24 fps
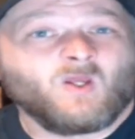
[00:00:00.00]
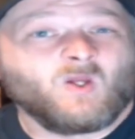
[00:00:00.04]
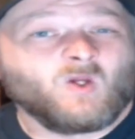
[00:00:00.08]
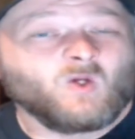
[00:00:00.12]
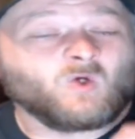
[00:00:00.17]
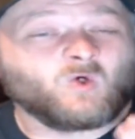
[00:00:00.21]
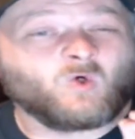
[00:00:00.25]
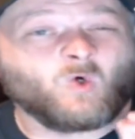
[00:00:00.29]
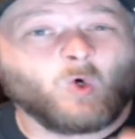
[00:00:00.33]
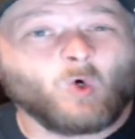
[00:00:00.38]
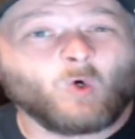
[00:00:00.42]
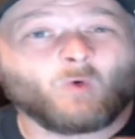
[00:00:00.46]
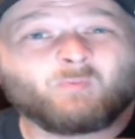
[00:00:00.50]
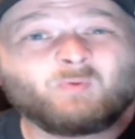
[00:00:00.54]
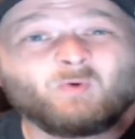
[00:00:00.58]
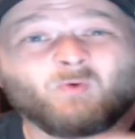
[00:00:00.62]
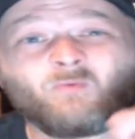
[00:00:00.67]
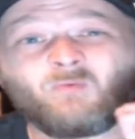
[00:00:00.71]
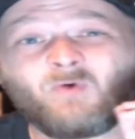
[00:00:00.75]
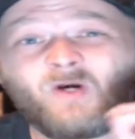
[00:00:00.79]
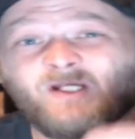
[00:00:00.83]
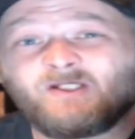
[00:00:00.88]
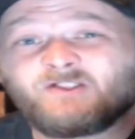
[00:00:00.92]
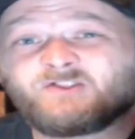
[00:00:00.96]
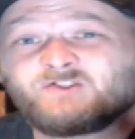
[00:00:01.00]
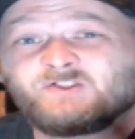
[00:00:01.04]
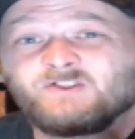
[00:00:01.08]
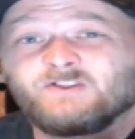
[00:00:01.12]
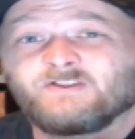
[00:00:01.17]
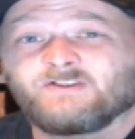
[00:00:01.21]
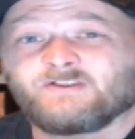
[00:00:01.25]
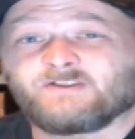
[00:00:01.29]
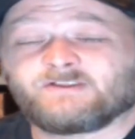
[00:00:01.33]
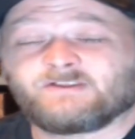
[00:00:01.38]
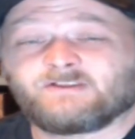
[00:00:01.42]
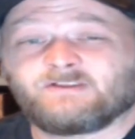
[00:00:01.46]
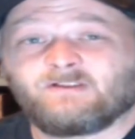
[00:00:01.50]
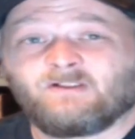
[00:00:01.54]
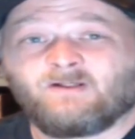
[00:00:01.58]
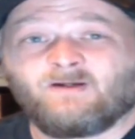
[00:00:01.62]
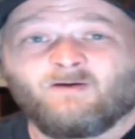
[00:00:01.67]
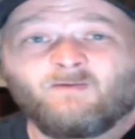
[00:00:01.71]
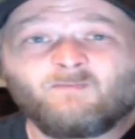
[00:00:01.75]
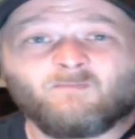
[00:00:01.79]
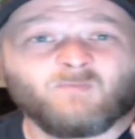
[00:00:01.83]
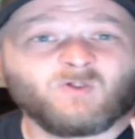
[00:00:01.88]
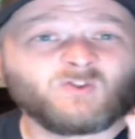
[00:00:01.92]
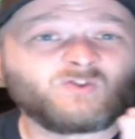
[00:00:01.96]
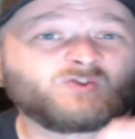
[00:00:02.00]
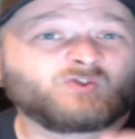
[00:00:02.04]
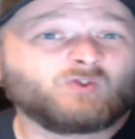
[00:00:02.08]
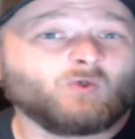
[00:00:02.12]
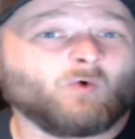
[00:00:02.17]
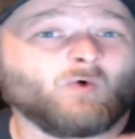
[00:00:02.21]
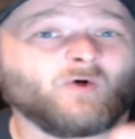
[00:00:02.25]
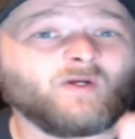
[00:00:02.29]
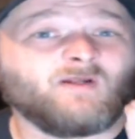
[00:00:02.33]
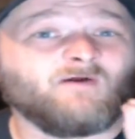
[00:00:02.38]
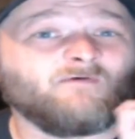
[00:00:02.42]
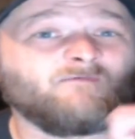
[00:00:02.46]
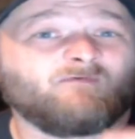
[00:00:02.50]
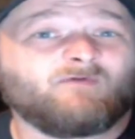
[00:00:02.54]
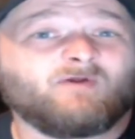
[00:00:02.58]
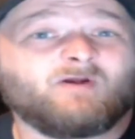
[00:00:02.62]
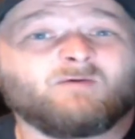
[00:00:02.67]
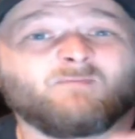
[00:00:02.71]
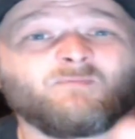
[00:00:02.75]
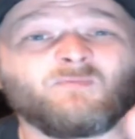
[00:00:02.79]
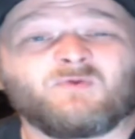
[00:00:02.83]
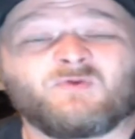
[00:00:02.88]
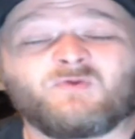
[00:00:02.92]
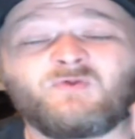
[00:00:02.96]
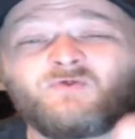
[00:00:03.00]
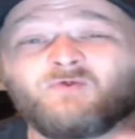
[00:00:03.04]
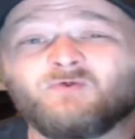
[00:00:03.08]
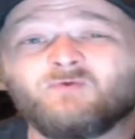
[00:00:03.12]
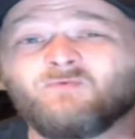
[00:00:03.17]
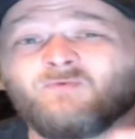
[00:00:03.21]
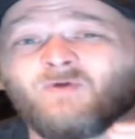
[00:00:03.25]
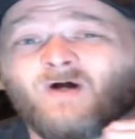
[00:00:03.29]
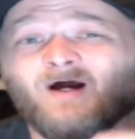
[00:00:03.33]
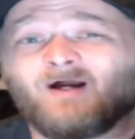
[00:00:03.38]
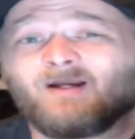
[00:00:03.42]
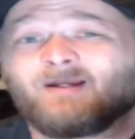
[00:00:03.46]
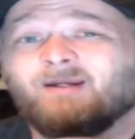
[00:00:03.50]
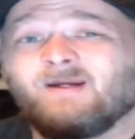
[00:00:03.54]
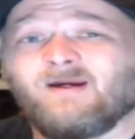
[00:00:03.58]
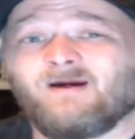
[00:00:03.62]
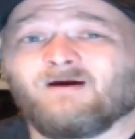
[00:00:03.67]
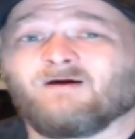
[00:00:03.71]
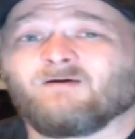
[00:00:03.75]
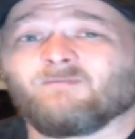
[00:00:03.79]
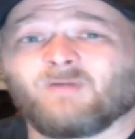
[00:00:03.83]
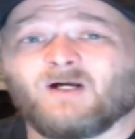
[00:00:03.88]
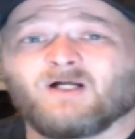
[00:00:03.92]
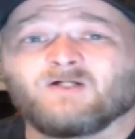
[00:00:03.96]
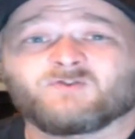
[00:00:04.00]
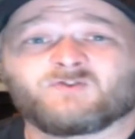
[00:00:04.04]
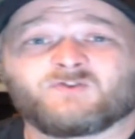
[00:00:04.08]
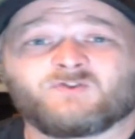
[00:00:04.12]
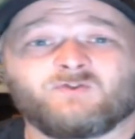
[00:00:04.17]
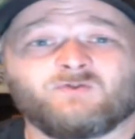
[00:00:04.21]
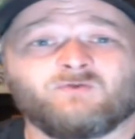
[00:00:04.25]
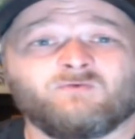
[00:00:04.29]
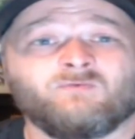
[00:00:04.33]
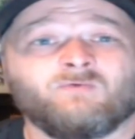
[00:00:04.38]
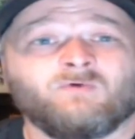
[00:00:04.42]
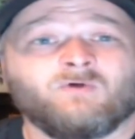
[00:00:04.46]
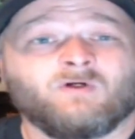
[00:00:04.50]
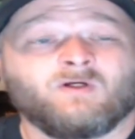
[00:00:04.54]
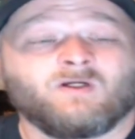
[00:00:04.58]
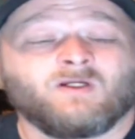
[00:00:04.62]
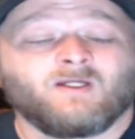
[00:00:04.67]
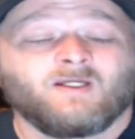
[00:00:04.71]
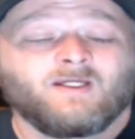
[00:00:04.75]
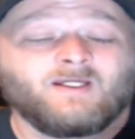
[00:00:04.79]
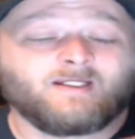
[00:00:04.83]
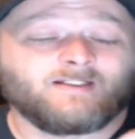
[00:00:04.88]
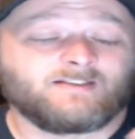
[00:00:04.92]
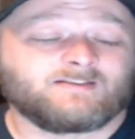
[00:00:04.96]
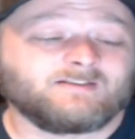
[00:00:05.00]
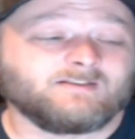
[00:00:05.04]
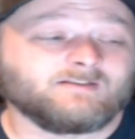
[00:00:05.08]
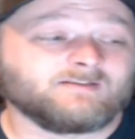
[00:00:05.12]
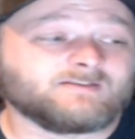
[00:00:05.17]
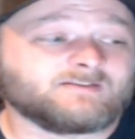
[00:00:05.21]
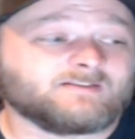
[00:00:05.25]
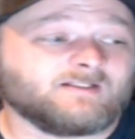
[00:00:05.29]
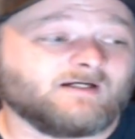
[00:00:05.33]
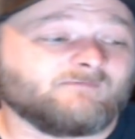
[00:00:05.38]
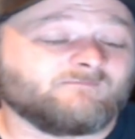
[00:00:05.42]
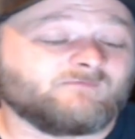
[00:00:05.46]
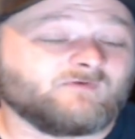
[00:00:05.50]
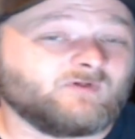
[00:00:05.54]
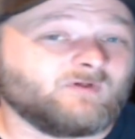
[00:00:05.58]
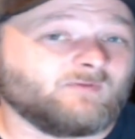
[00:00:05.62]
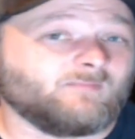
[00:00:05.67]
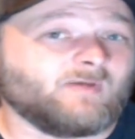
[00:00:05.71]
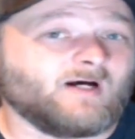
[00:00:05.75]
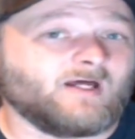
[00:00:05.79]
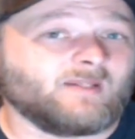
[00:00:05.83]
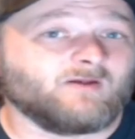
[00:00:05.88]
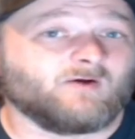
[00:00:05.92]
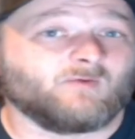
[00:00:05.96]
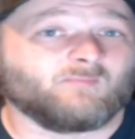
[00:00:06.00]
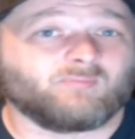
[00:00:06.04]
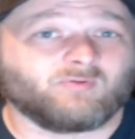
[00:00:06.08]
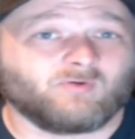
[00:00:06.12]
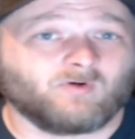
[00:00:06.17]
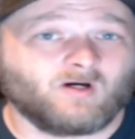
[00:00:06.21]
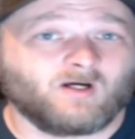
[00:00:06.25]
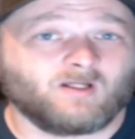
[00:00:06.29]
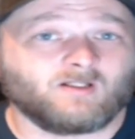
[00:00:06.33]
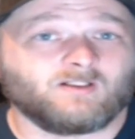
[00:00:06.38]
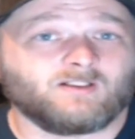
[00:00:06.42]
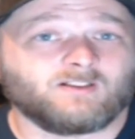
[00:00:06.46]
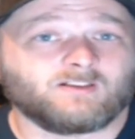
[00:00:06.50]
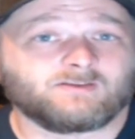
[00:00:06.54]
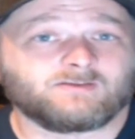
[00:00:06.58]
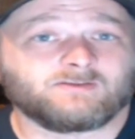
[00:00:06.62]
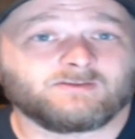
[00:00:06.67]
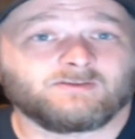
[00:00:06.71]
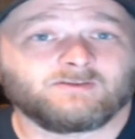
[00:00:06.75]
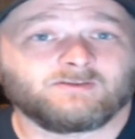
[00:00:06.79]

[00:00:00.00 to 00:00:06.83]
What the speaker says: Corporations, majority of them do not care about you until it's time for you to buy their product.